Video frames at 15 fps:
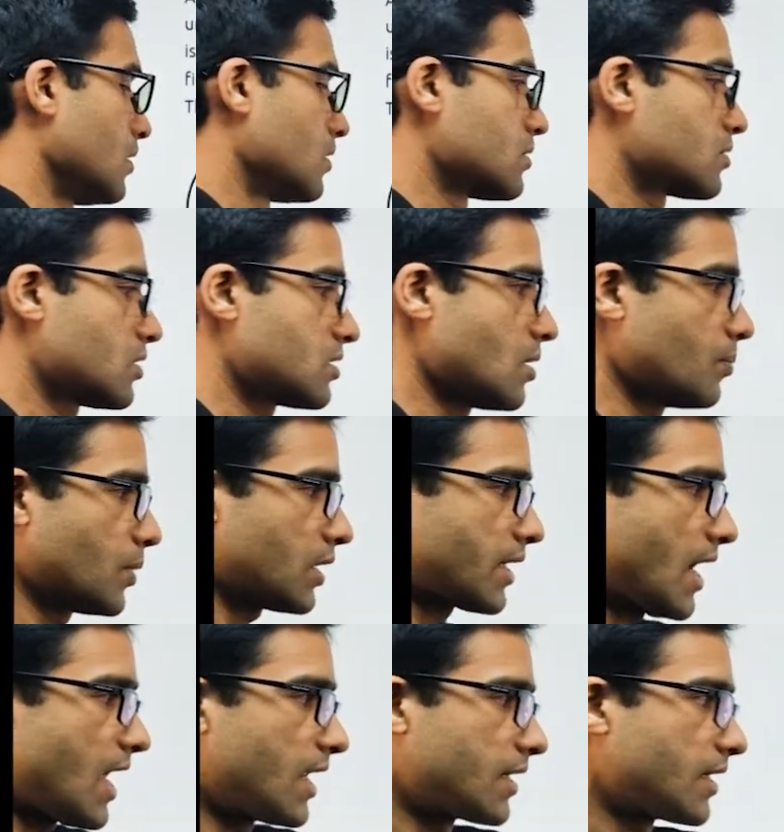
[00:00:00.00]
So simple
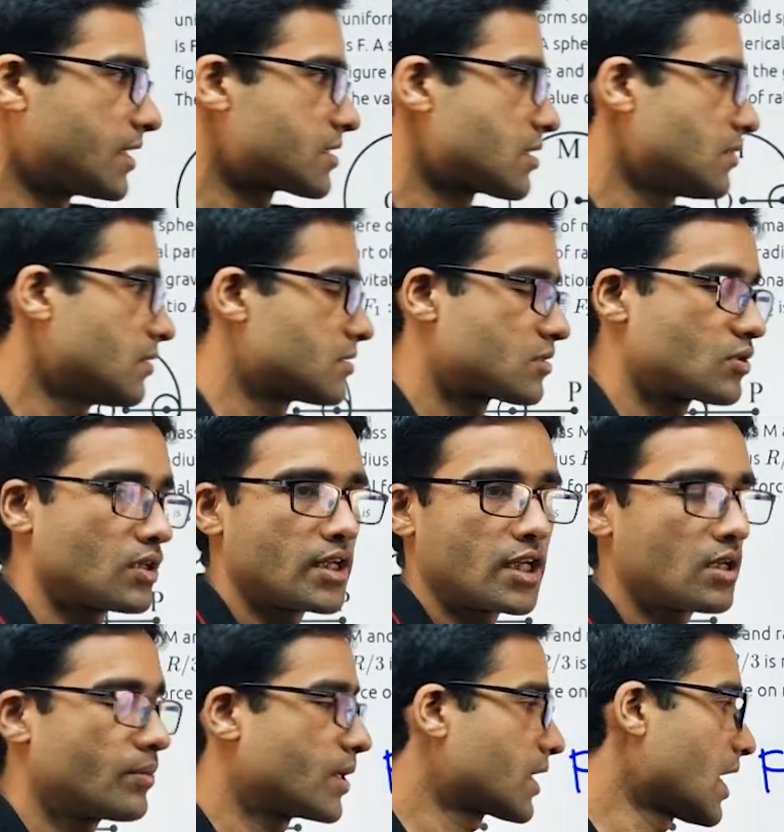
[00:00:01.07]
calculation. So
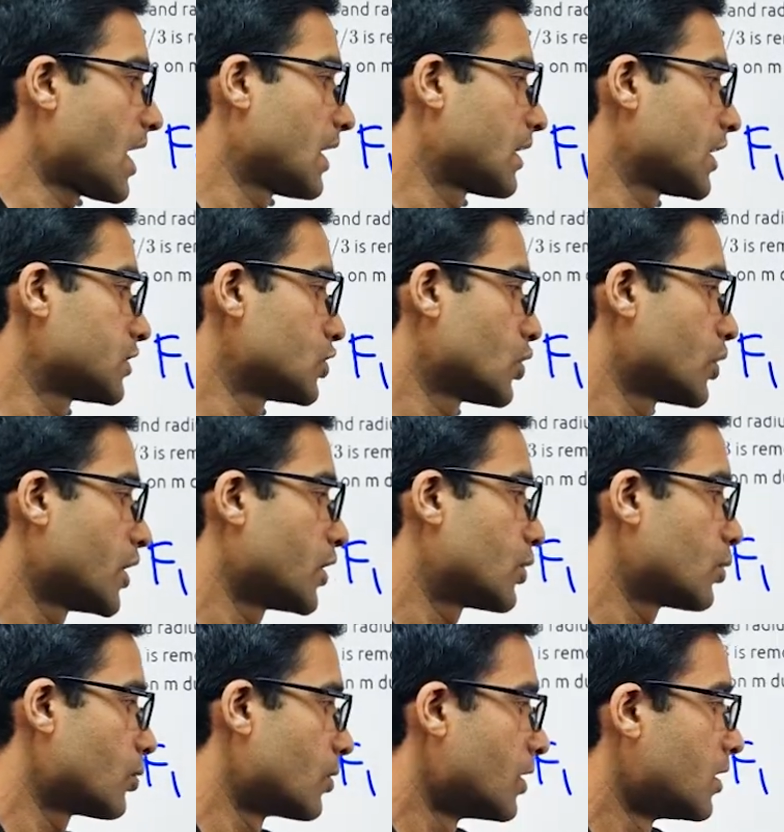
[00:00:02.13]
little bit calculation you need
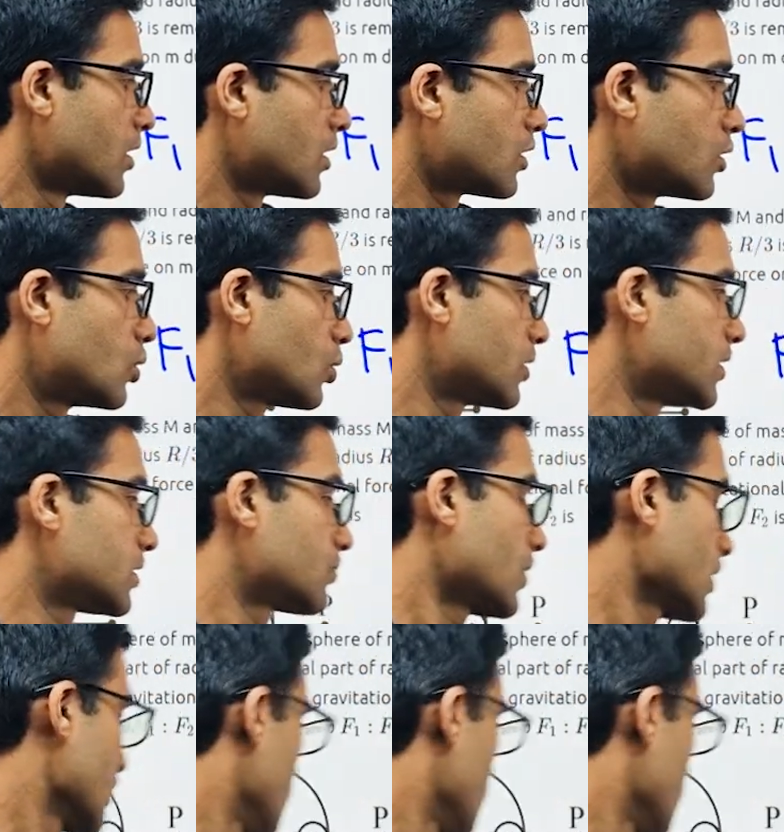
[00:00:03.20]
to do this one.